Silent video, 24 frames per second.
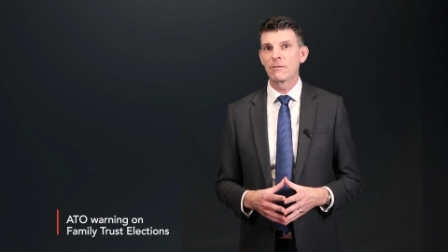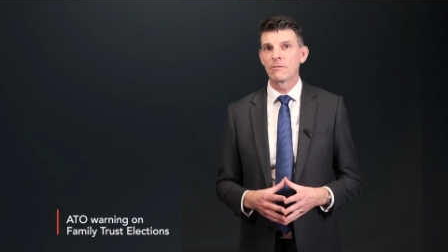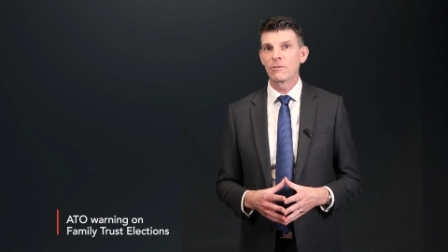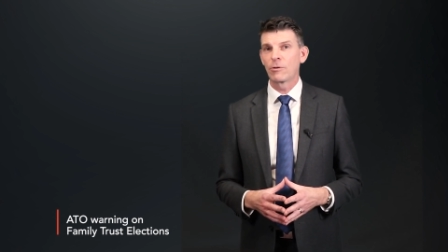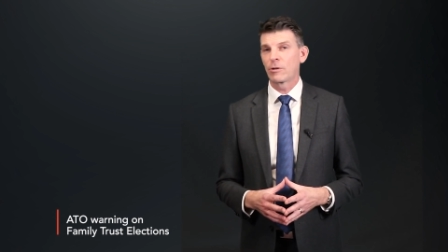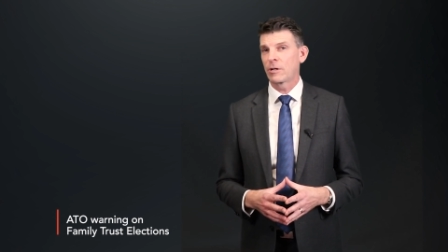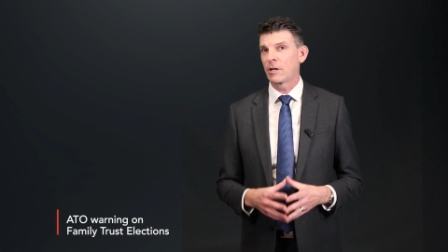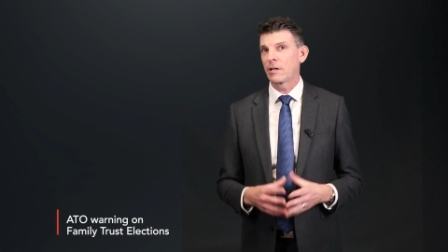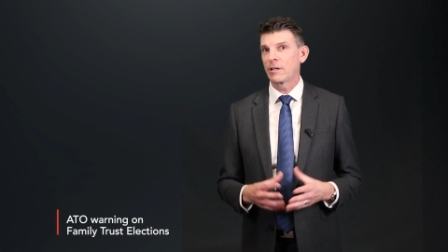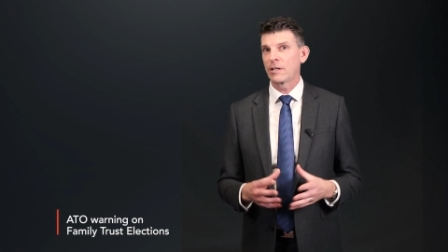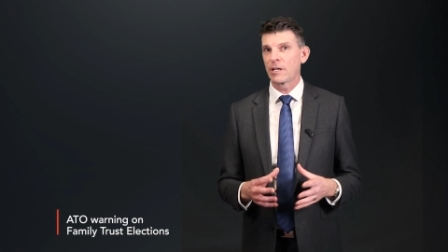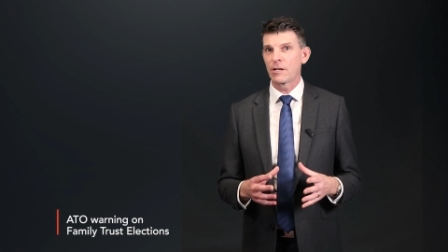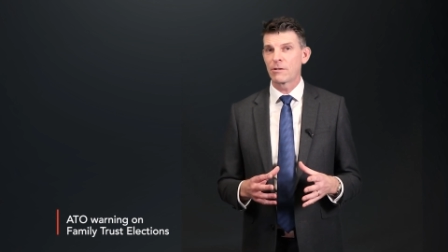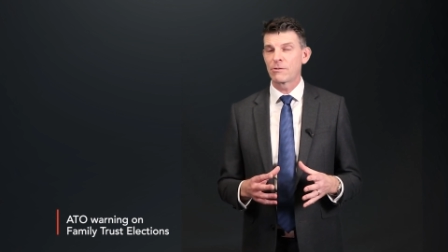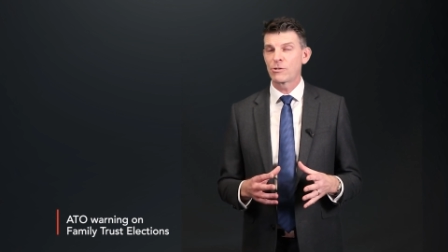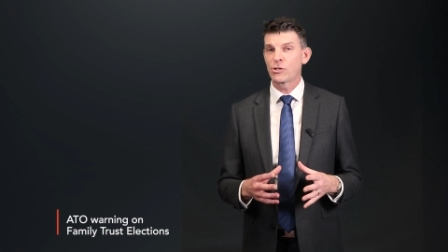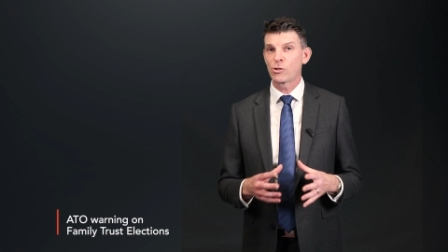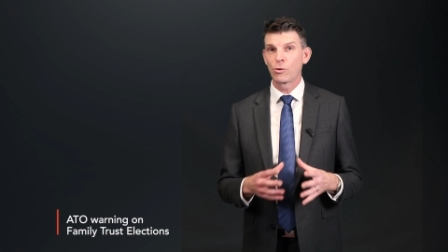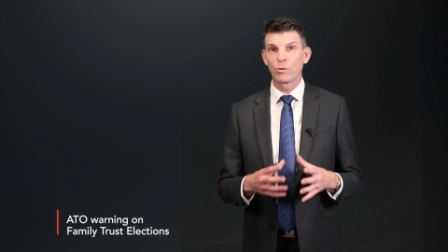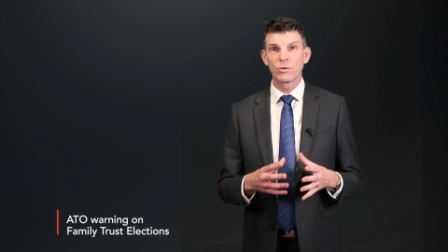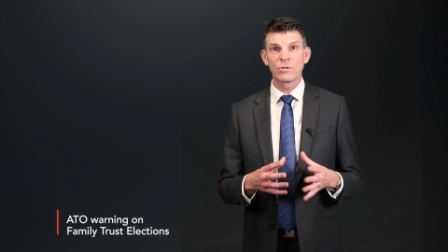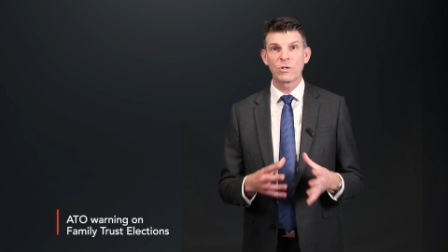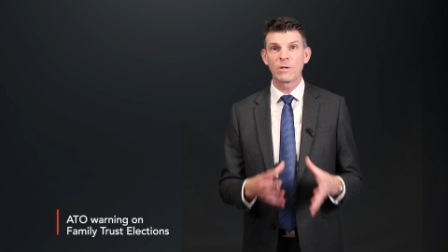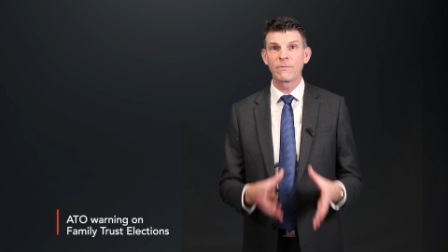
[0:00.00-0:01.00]
not only a
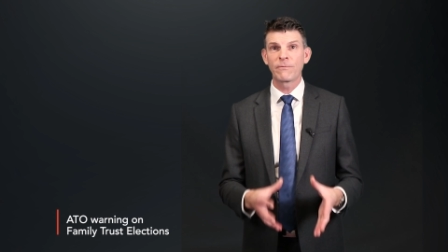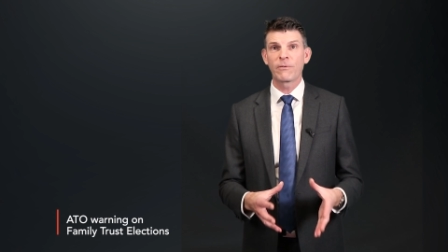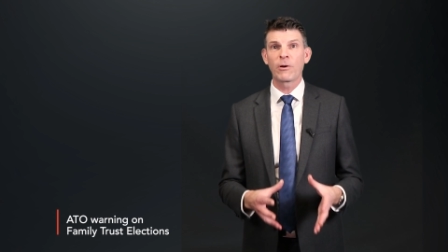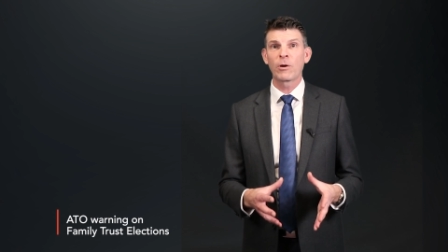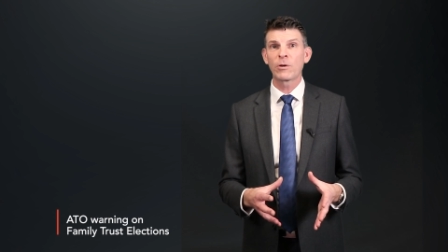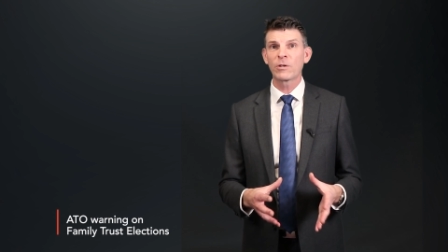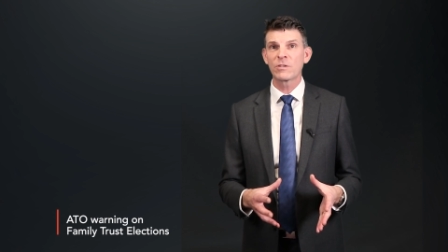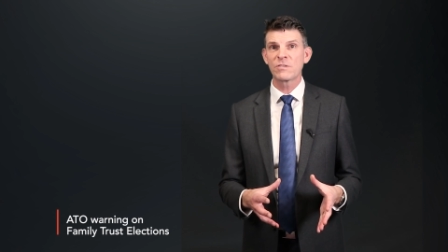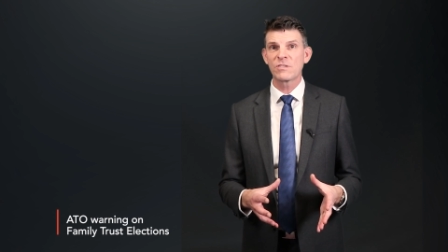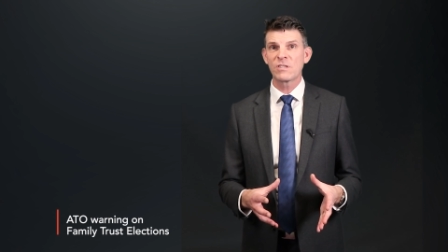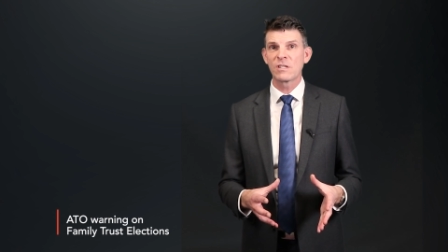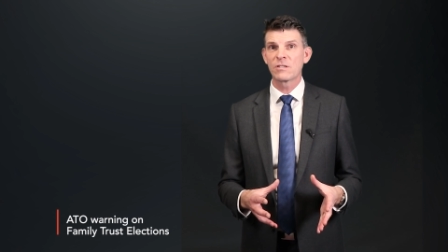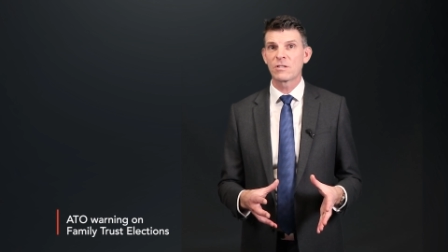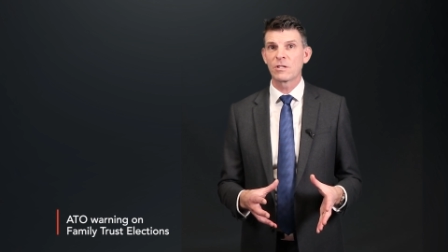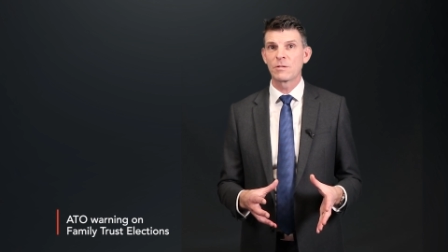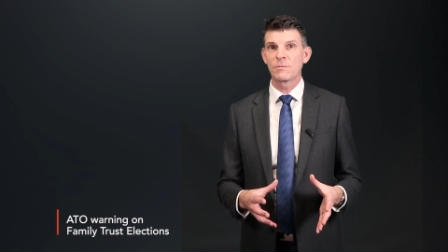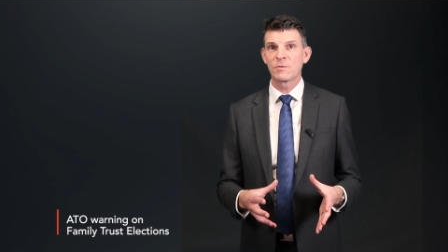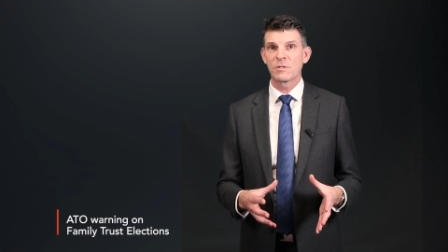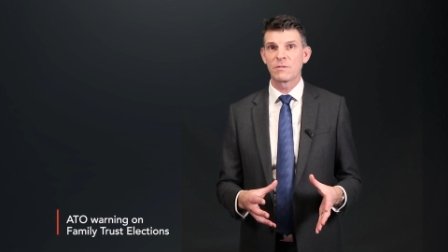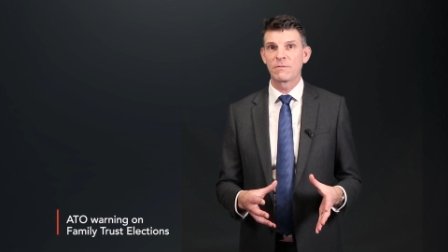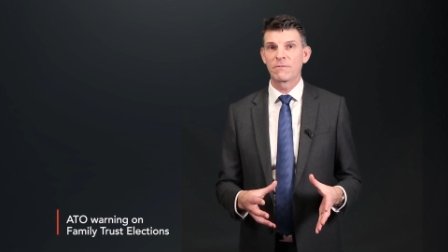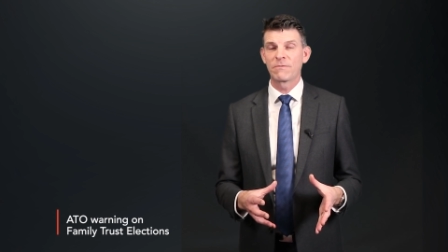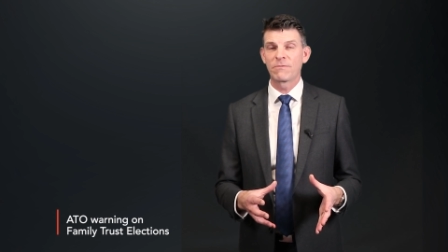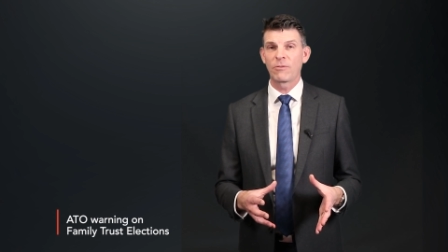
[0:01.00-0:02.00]
short-term focus in
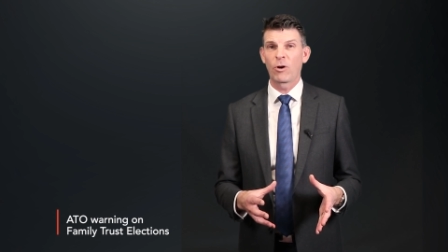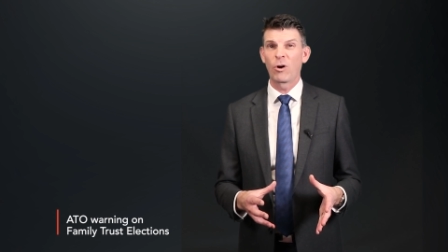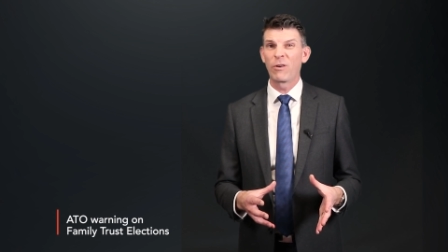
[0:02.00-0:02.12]
terms of